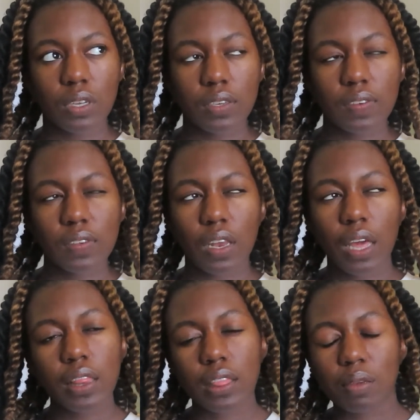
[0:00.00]

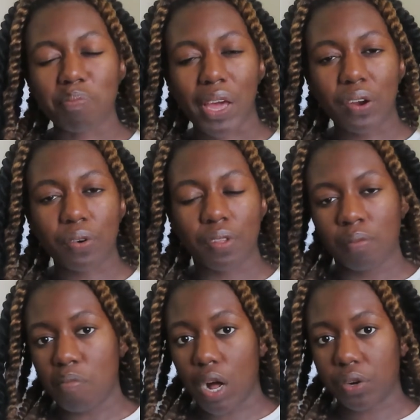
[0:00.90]
slightly better
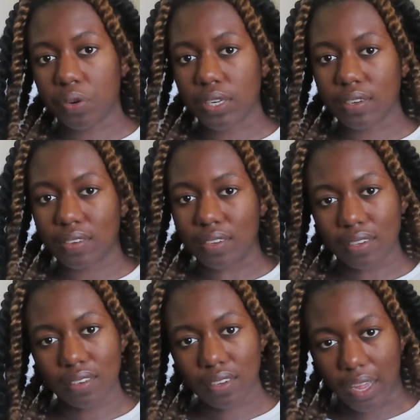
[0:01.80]
than moderate
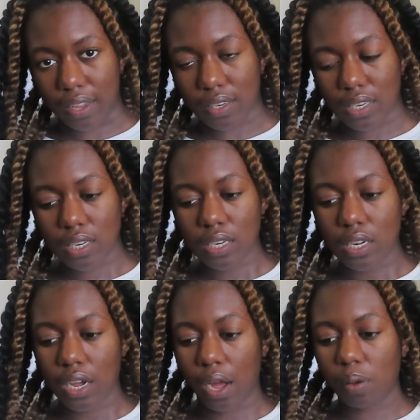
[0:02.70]
success.
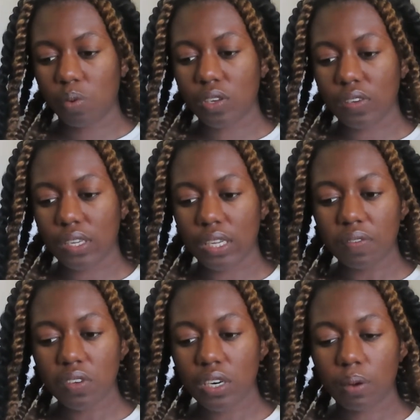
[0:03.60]
I wasn't
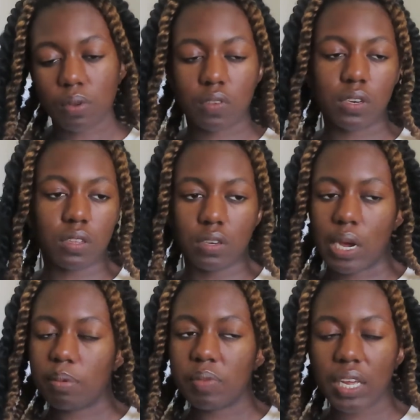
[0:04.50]
gifted, I wasn't at the
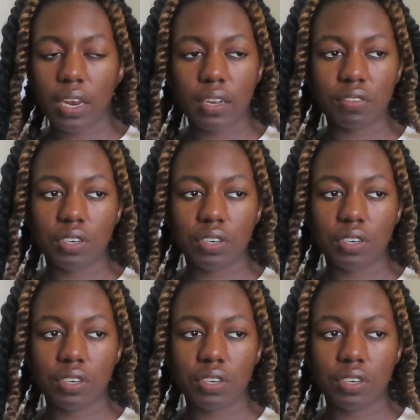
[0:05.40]
top of my class or